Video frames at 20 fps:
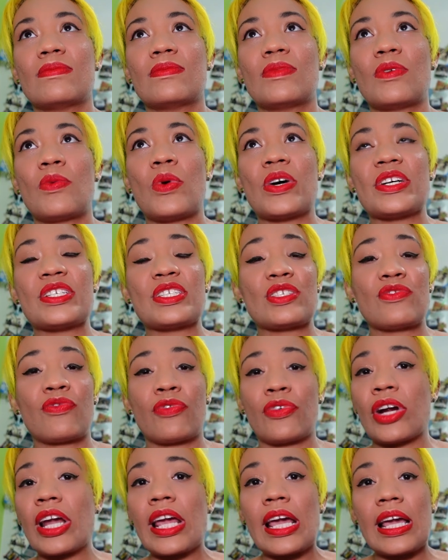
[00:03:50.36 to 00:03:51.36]
was
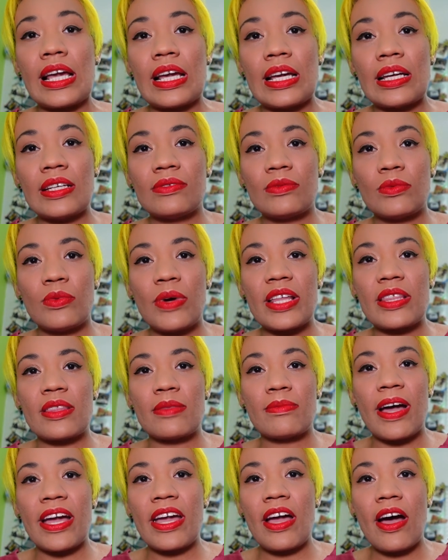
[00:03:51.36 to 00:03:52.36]
free with
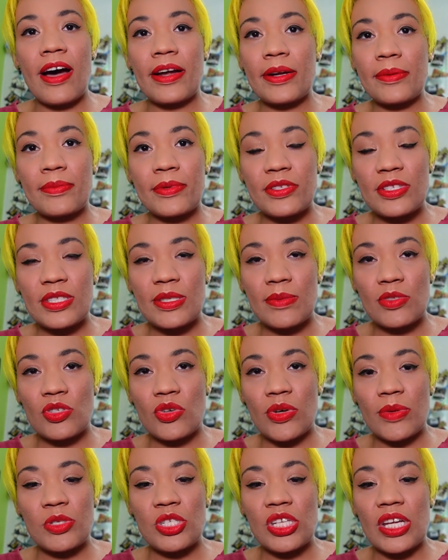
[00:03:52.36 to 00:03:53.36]
my Audible
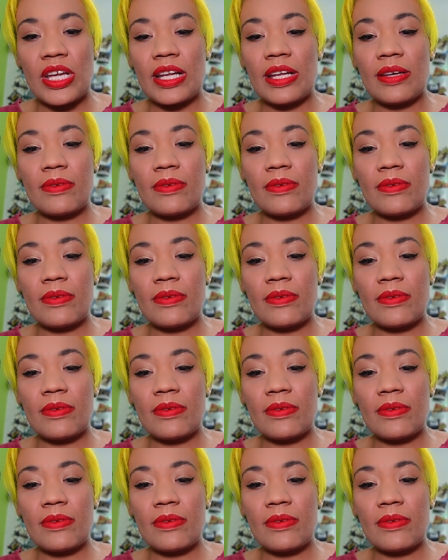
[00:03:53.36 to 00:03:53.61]
subscription.